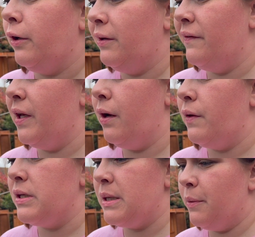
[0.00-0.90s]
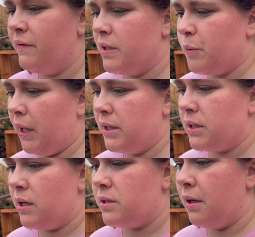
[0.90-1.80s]
in the video that some of these plants
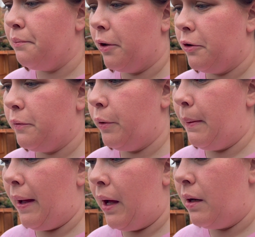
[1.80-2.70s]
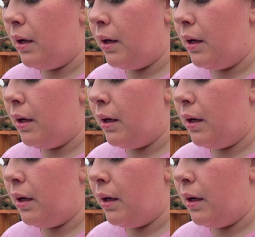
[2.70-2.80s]
got sunburned pretty bad.